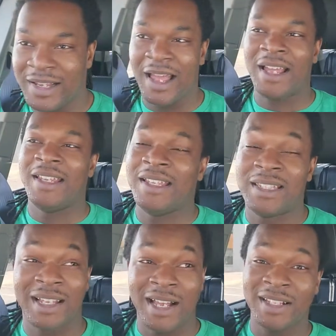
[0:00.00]
I can get
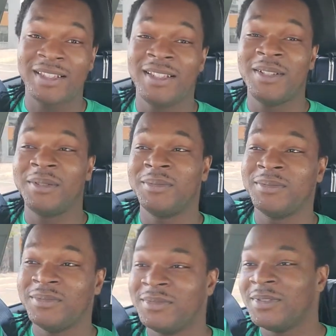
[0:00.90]
the concept,
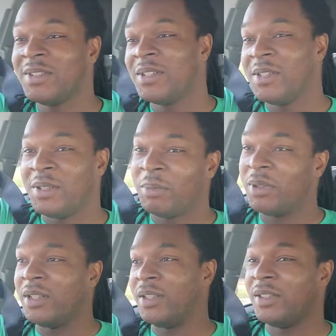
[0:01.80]

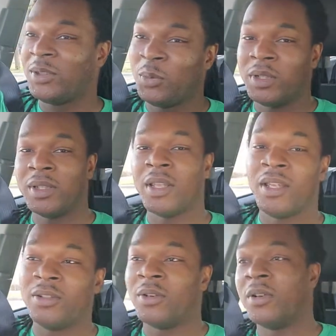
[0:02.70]
but it's too many
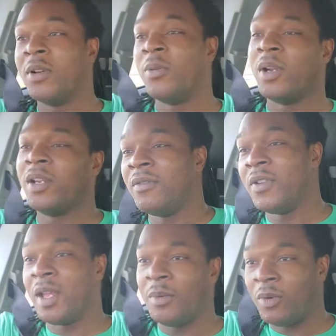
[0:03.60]
things going on right now for
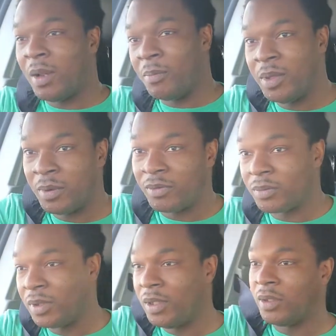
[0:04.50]
y'all to be robbing people of
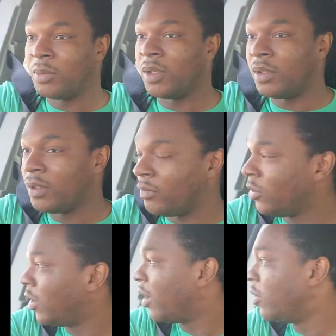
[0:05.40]
some sneakers, man. If
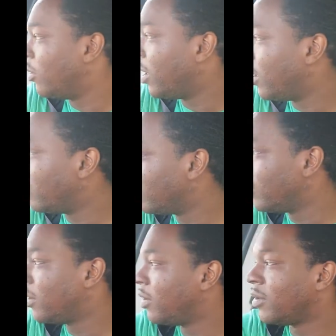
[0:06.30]
you got to do that,
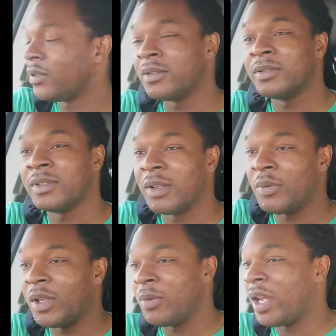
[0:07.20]

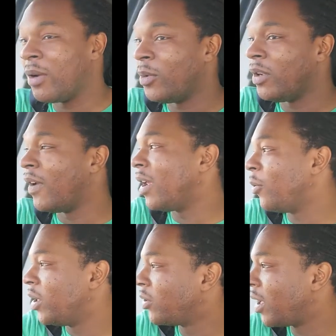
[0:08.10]
we, we got to
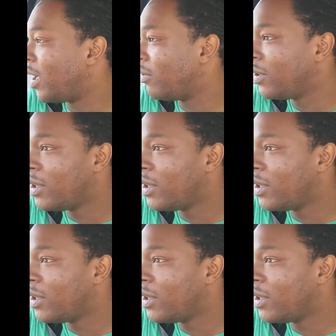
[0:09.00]
reevaluate your life.